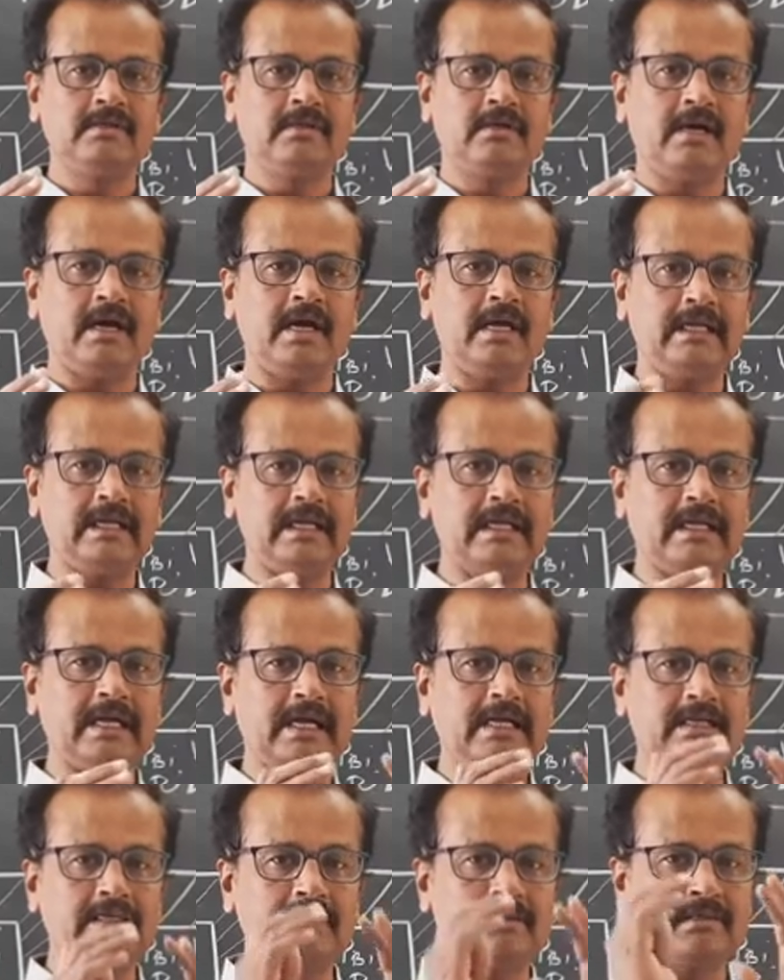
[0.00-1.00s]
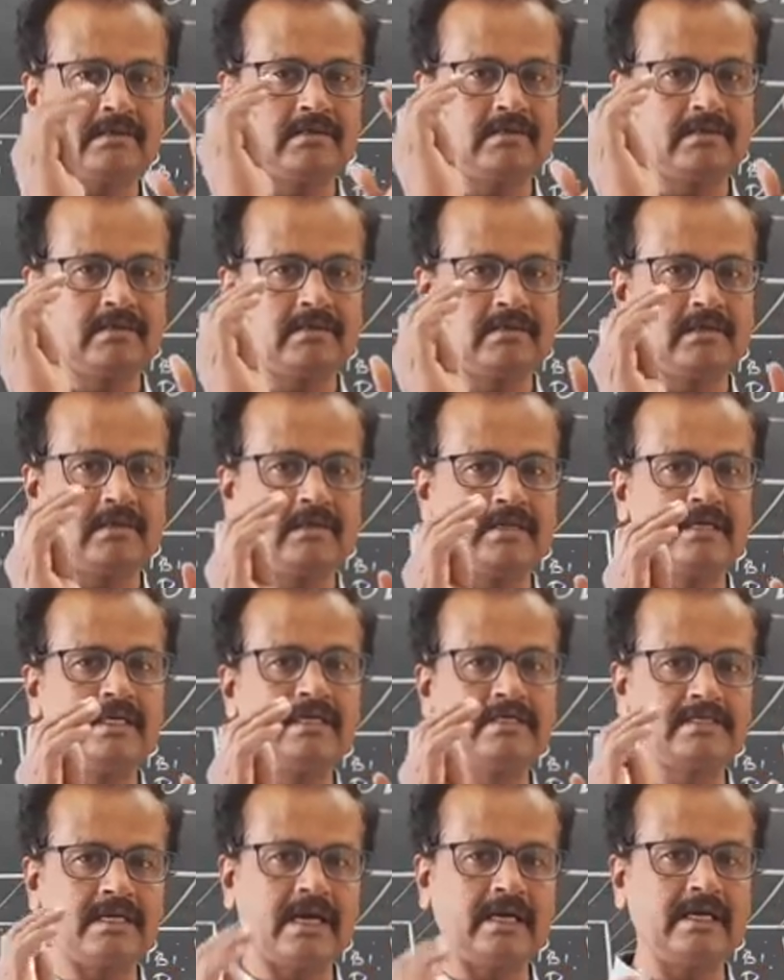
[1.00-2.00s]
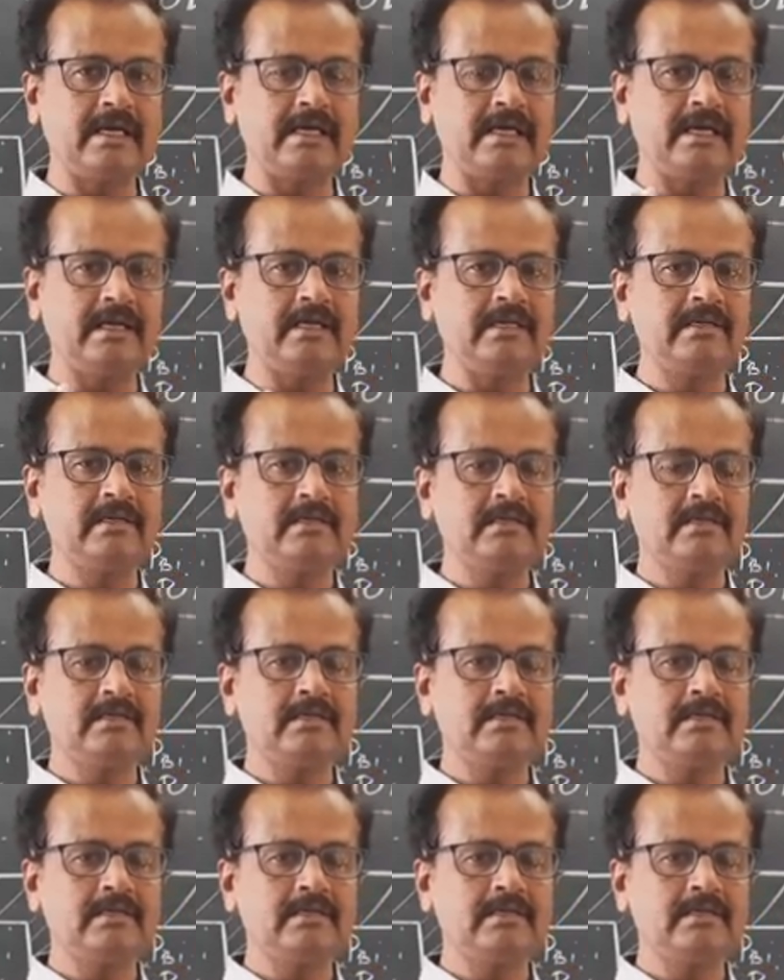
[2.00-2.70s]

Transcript: Until that is attained,